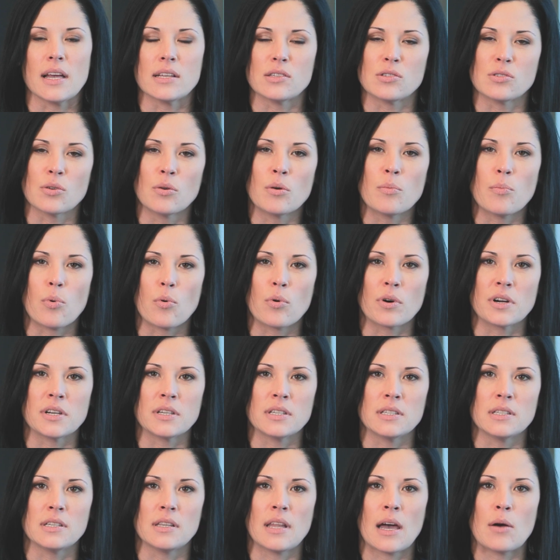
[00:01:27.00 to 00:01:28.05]
it's so
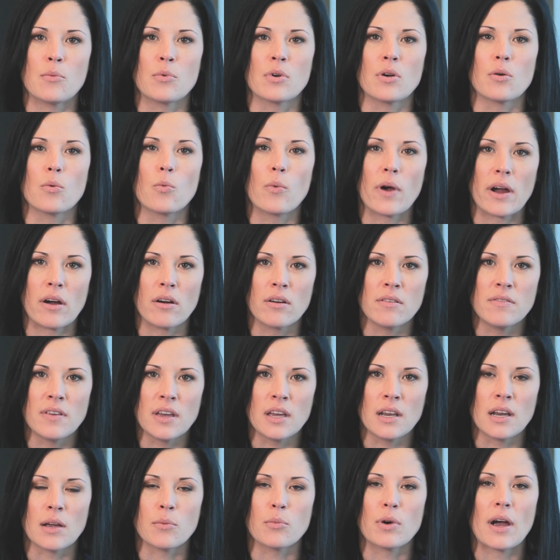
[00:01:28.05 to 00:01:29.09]
important that we're aware of
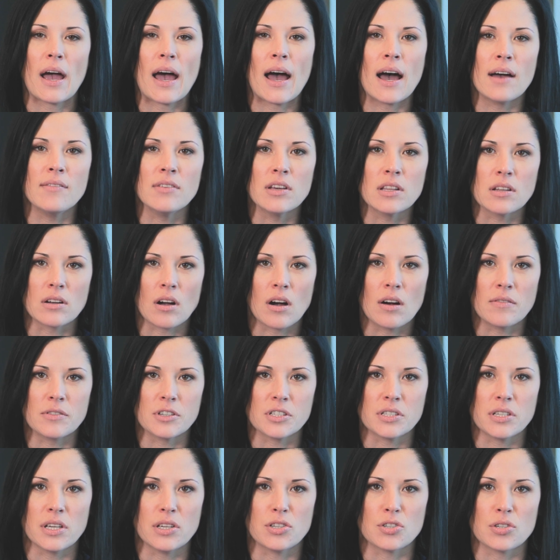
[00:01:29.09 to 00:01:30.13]
it and we're having the
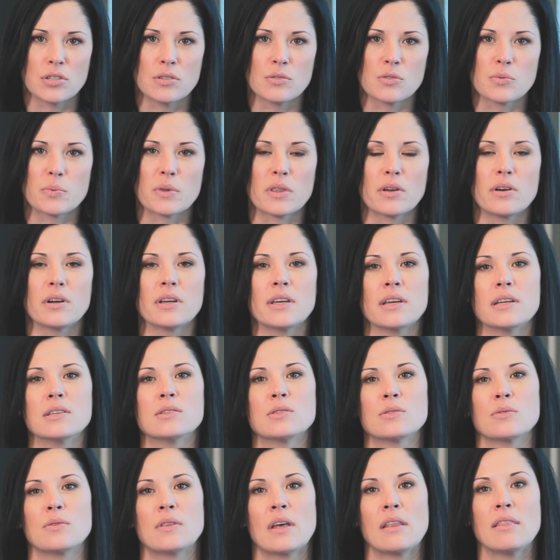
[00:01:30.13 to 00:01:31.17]
conversations with our
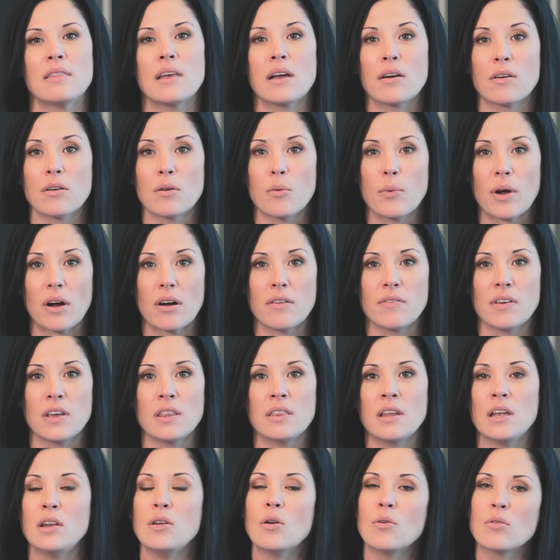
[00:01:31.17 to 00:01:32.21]
kids so that they're aware of it
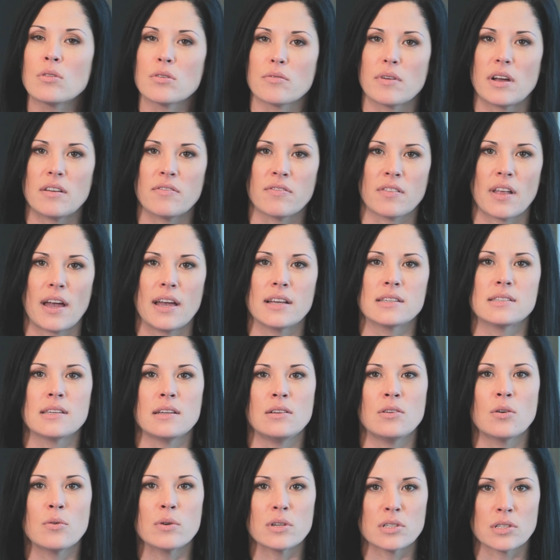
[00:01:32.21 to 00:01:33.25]
and they know the red flags,
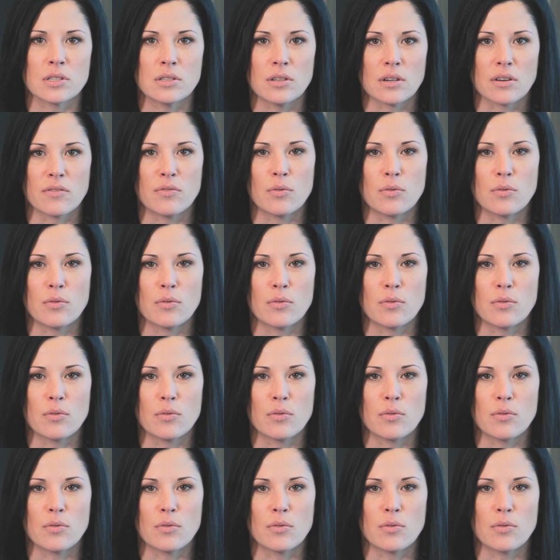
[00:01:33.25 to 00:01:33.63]
they know what to look